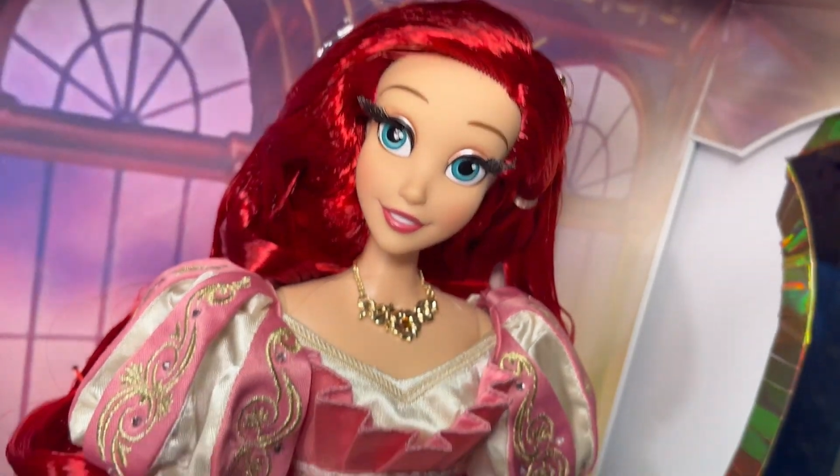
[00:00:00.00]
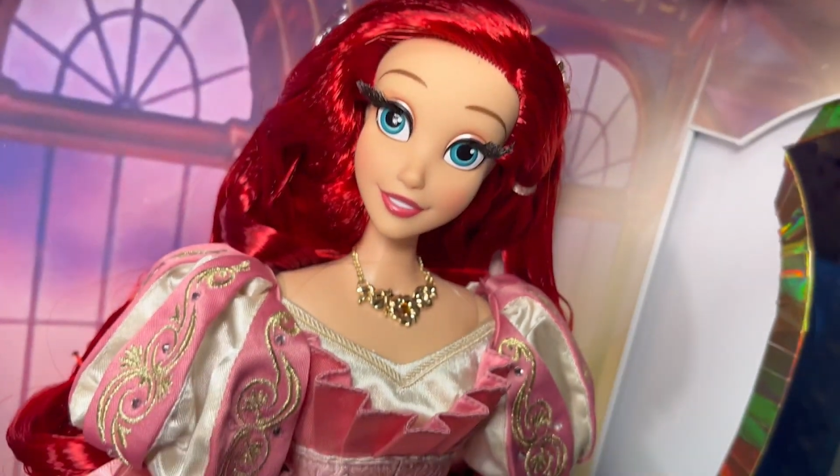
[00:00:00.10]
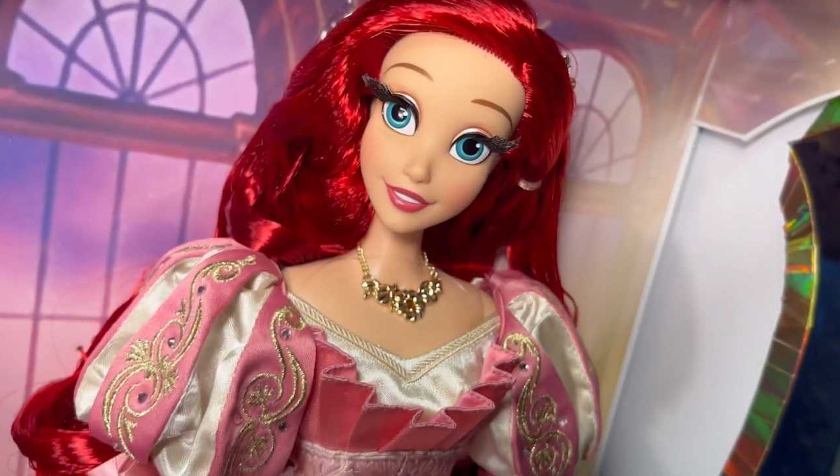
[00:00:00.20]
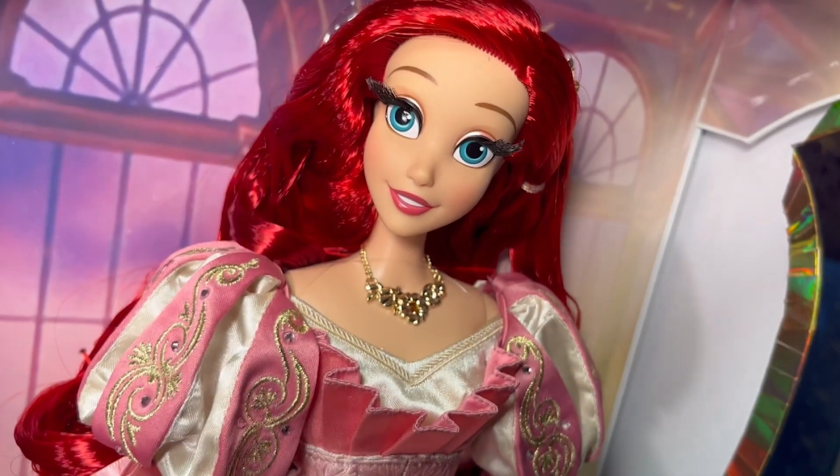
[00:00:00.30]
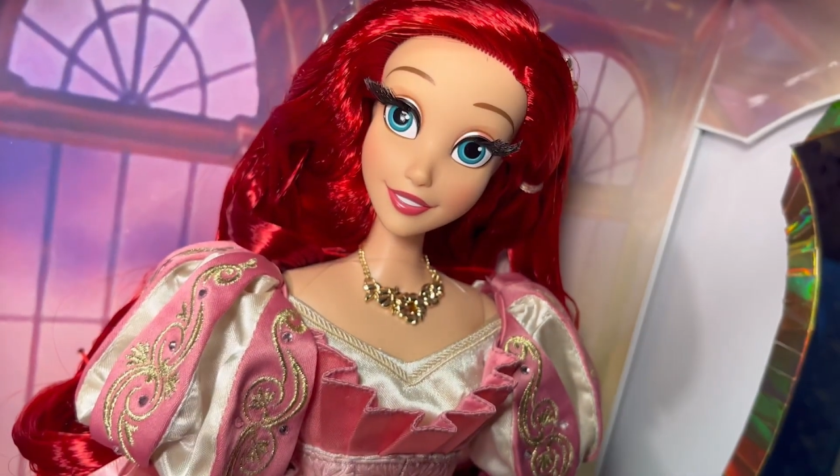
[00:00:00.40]

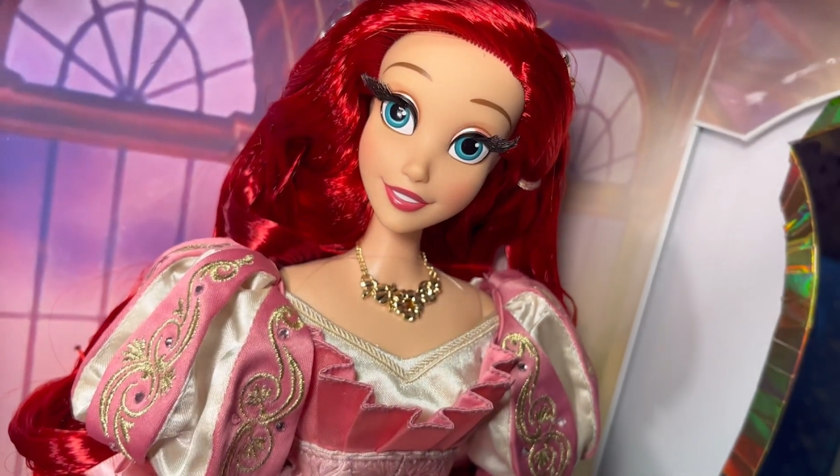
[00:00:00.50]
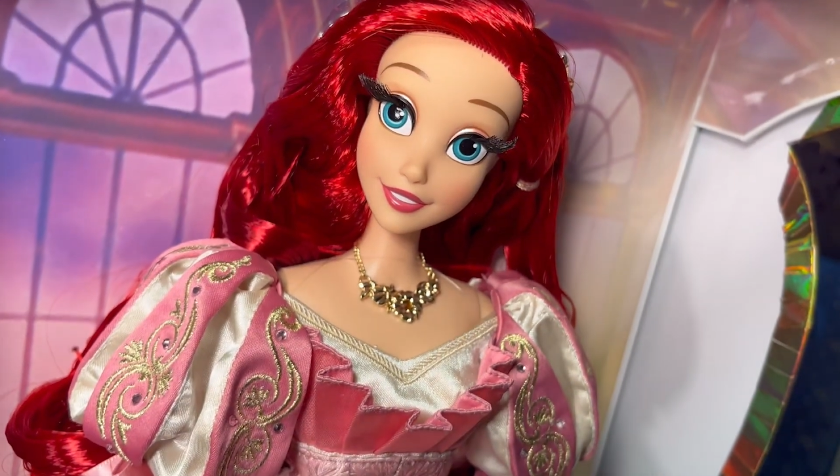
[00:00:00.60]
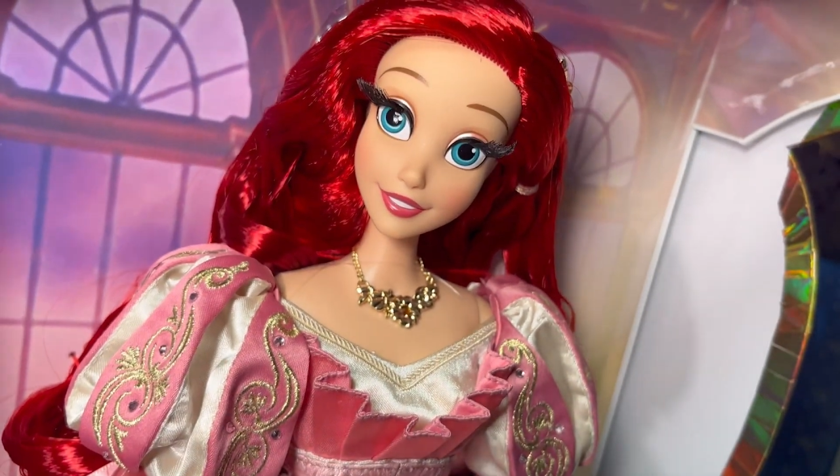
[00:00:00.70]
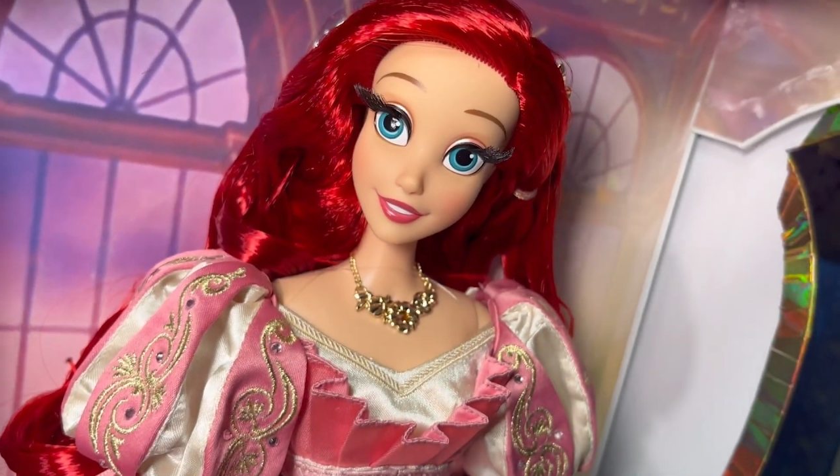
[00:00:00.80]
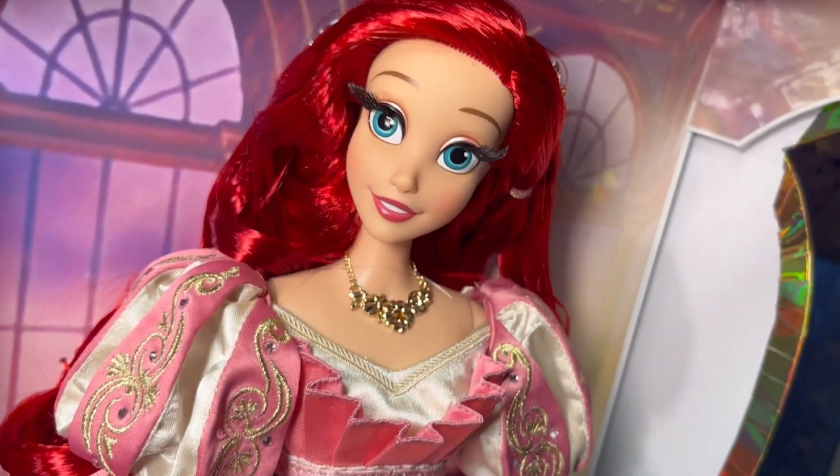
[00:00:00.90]

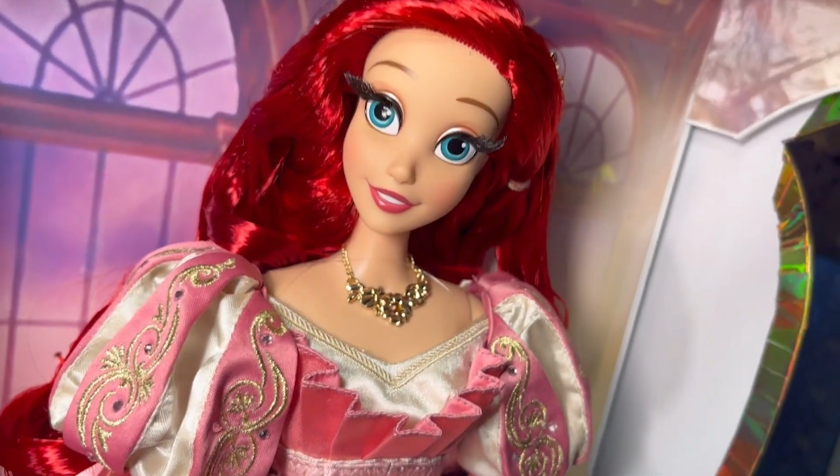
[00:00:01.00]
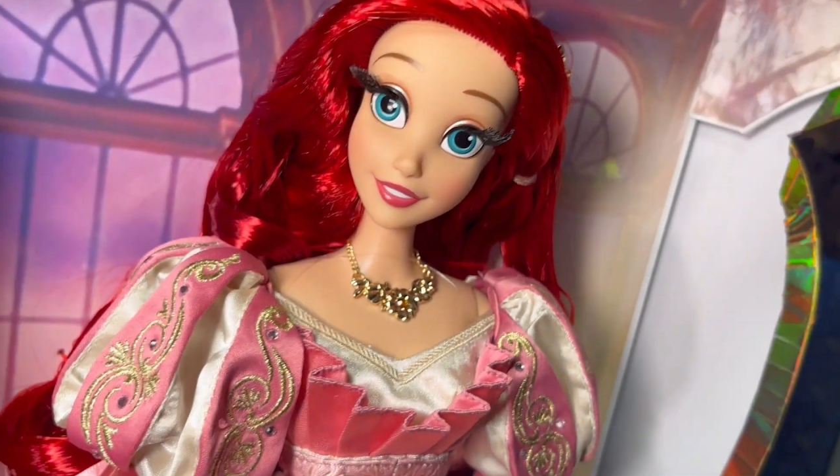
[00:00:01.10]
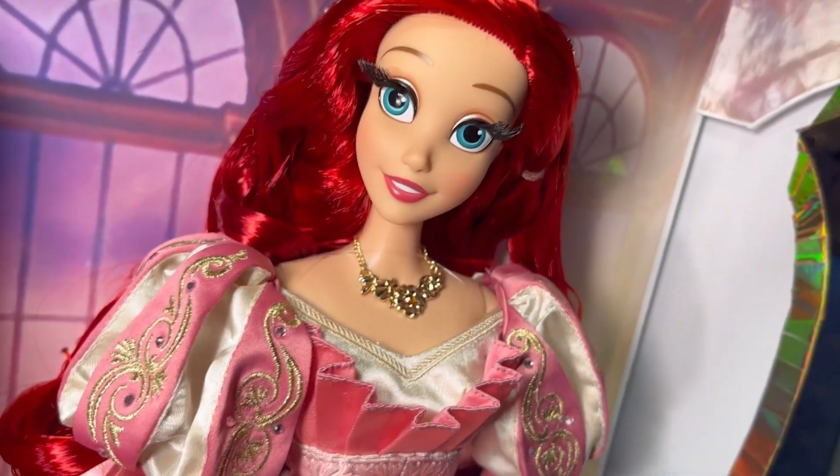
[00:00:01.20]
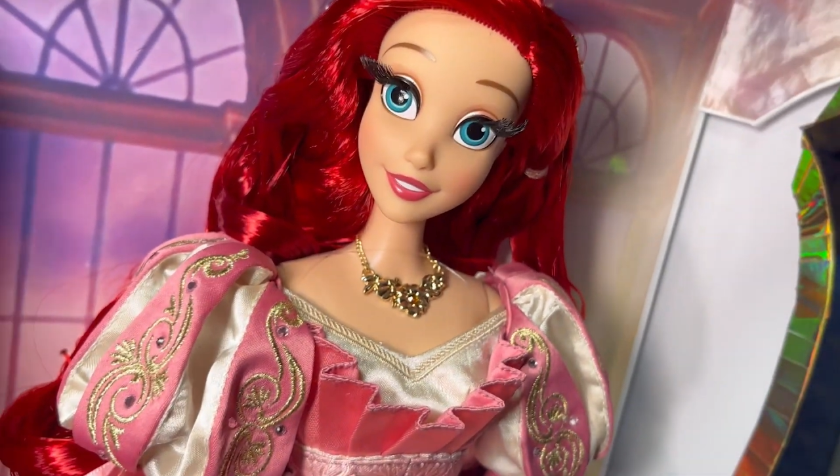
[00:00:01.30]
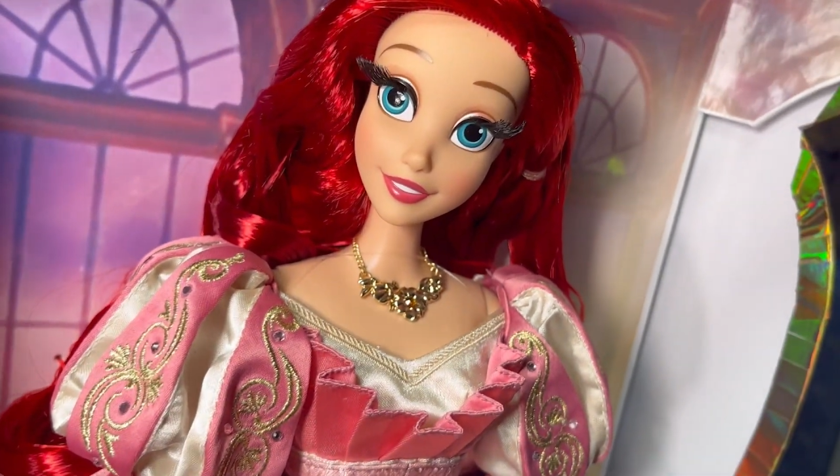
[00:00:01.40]
shadow she
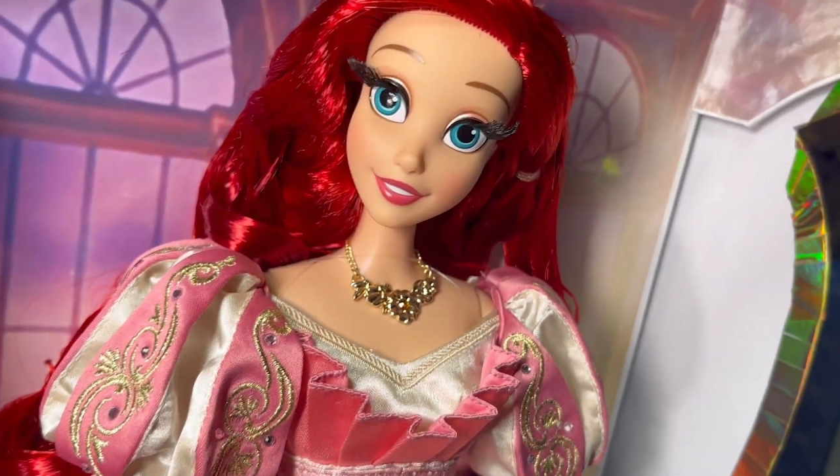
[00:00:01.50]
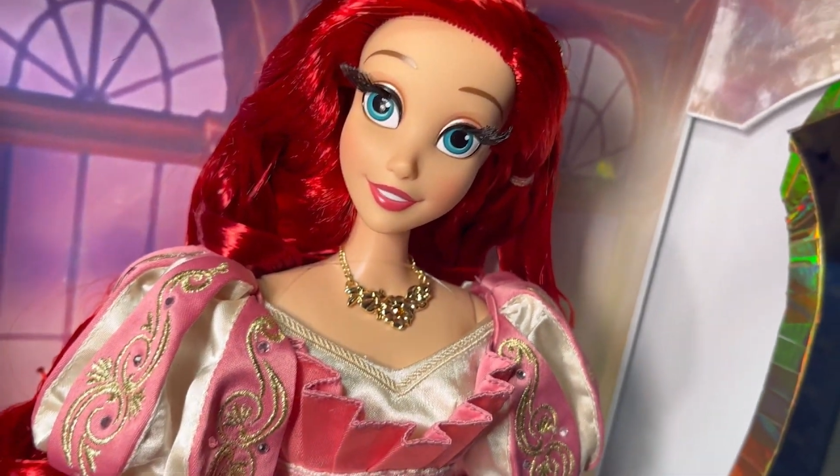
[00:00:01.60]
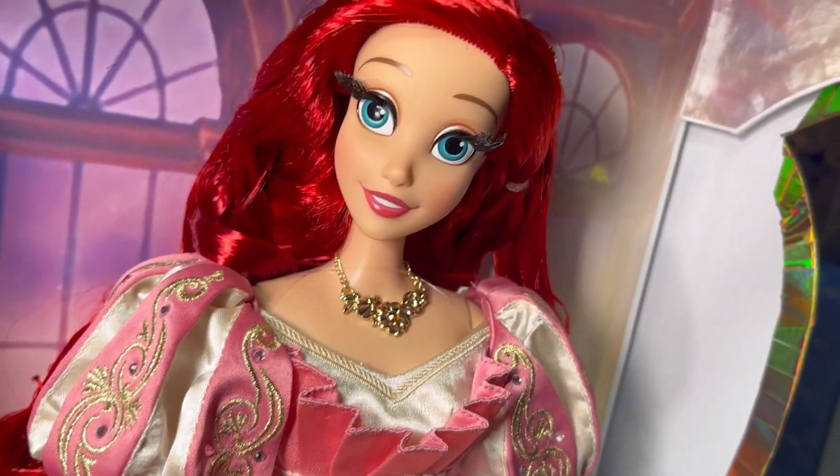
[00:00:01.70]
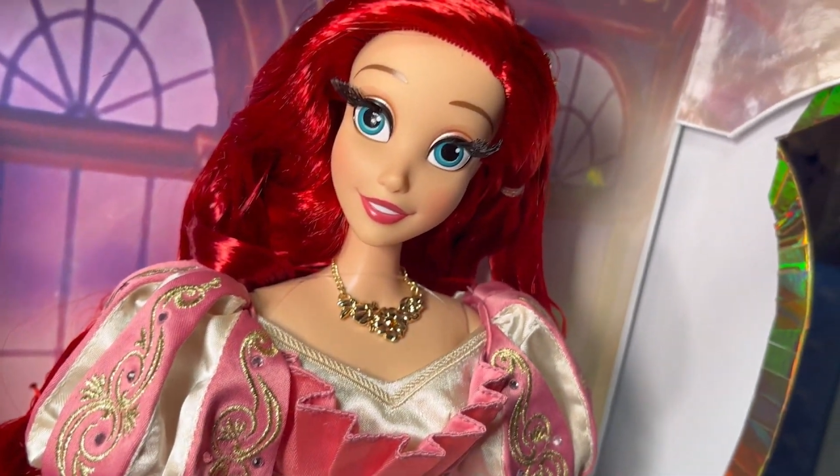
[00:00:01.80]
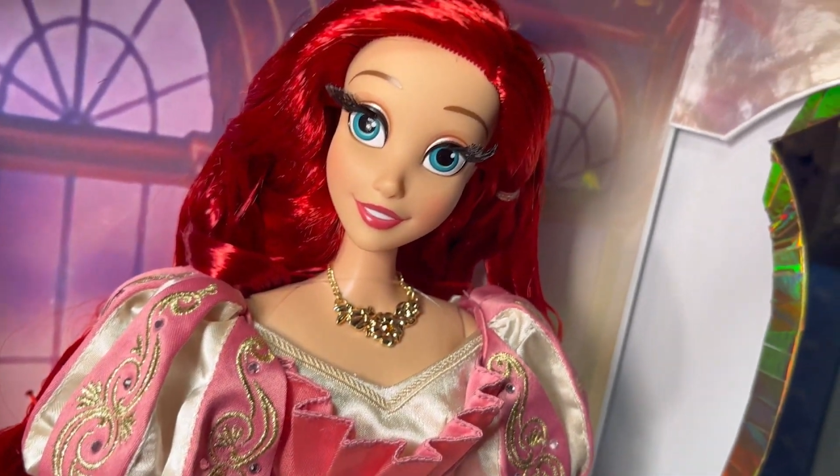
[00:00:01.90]
does not
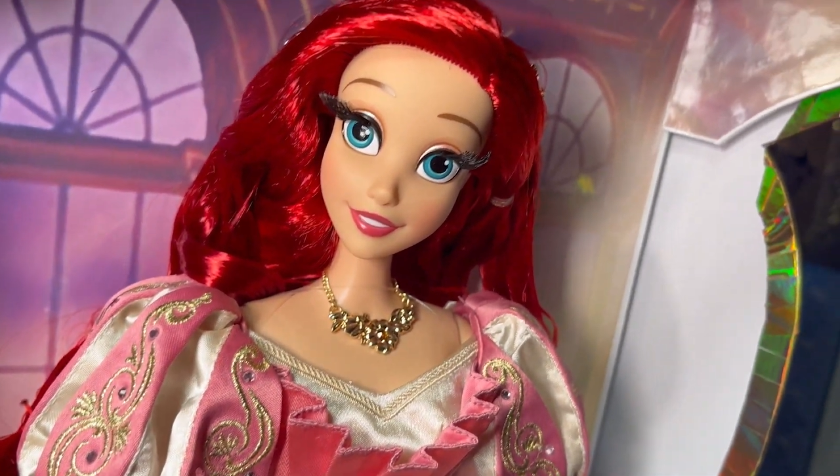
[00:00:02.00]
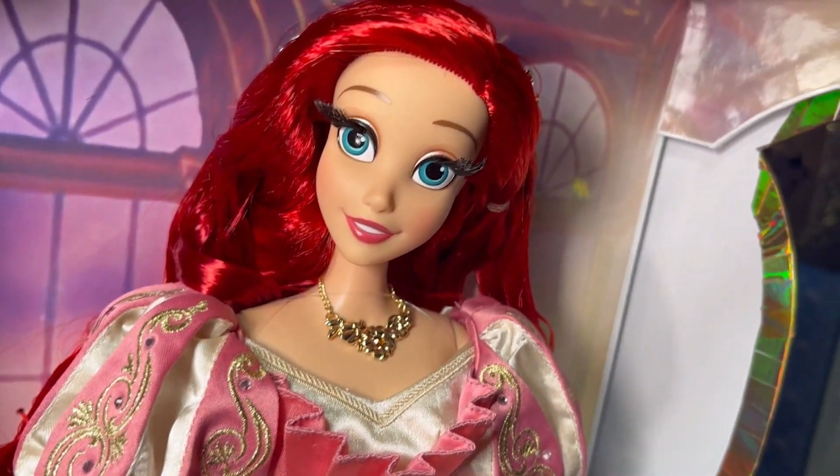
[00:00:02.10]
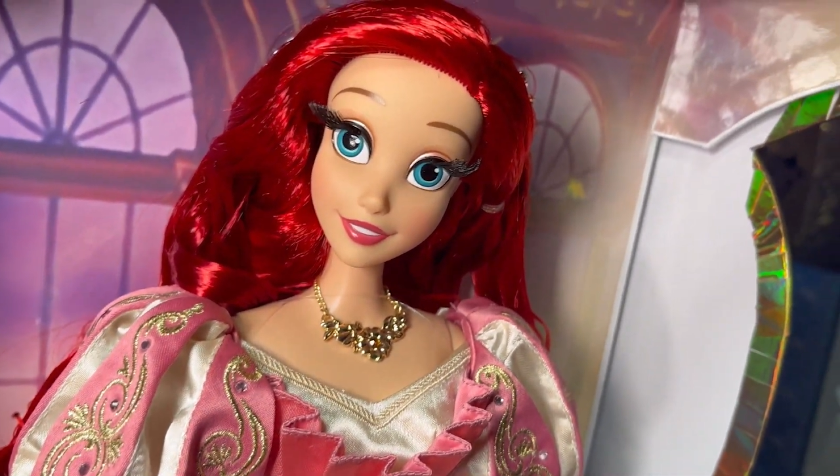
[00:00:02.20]
have,